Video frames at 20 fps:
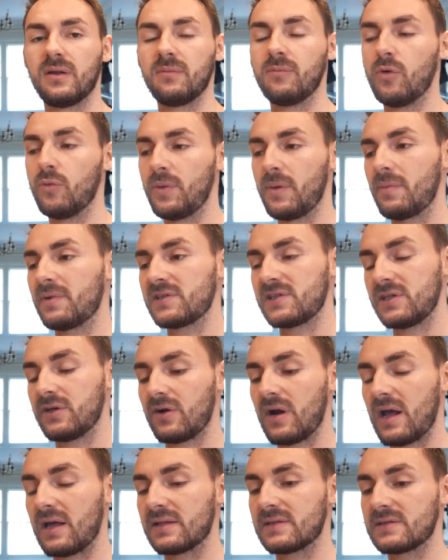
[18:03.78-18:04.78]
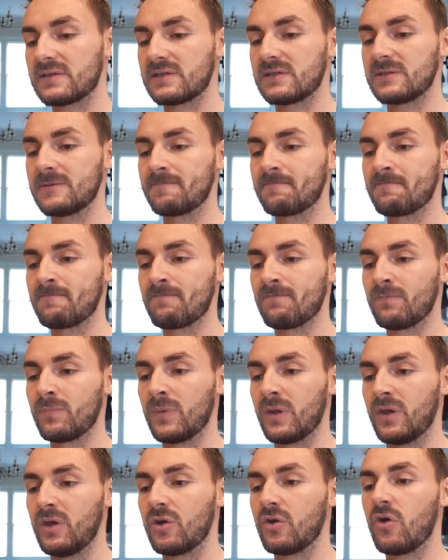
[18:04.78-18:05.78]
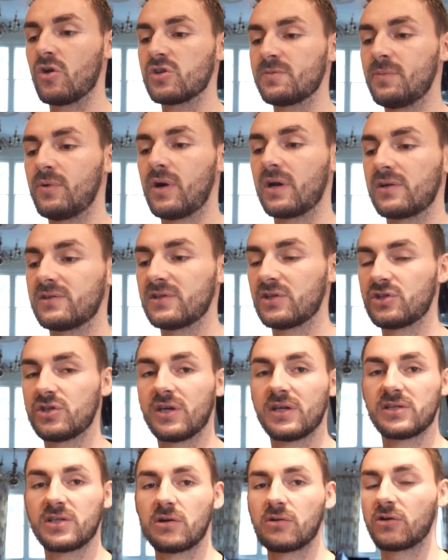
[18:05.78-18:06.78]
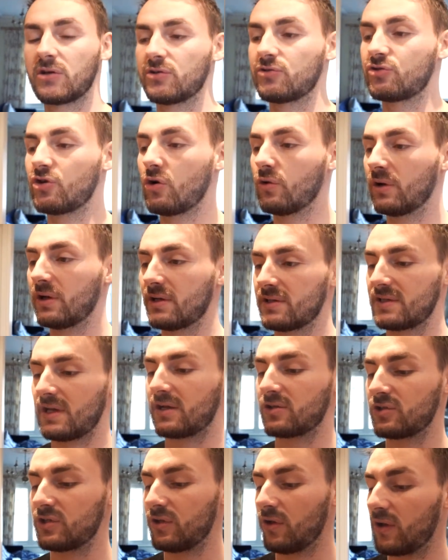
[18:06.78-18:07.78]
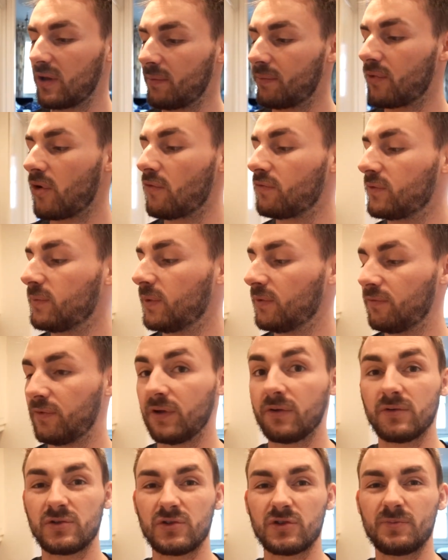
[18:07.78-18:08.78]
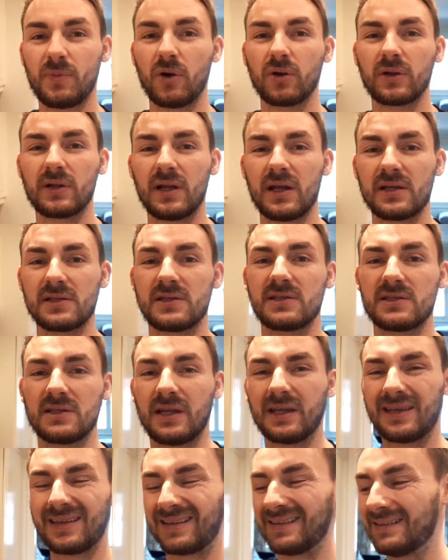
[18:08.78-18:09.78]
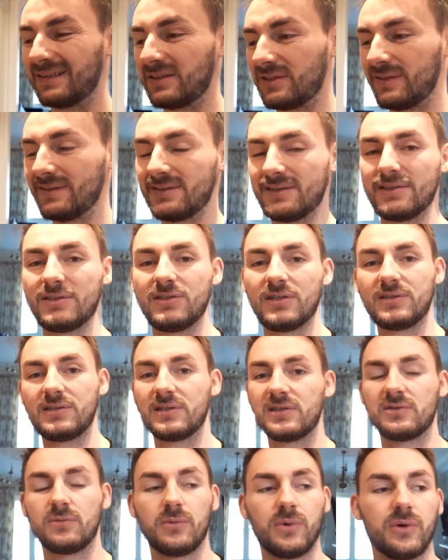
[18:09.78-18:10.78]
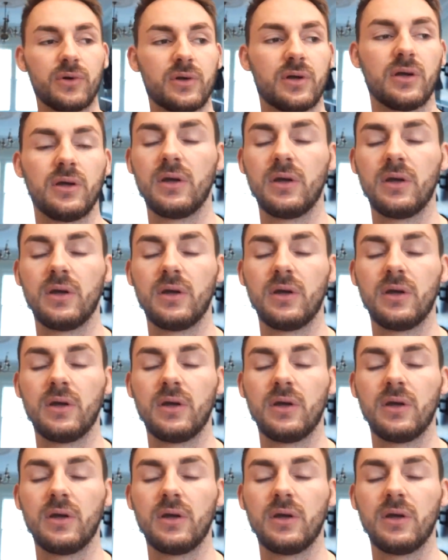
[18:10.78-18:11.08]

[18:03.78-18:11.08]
the more people see your ads, your cost per acquisition gets out of control and it's actually not then profitable for you. So it's pointless. It's like, it doesn't work.